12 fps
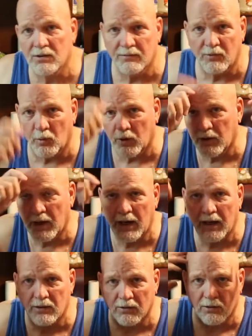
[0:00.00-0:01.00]
and if you wear a
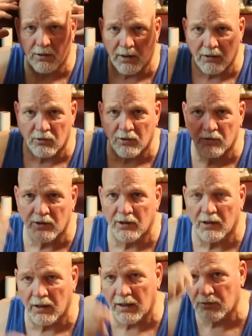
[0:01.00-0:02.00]
hat, you look like Krusty the
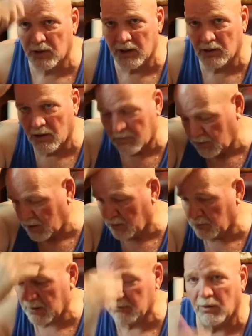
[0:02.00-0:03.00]
Clown, take it off, you got
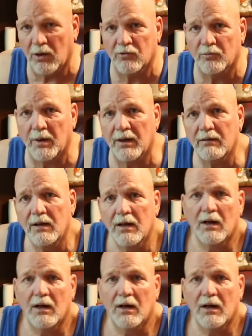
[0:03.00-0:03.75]
a big bald spot,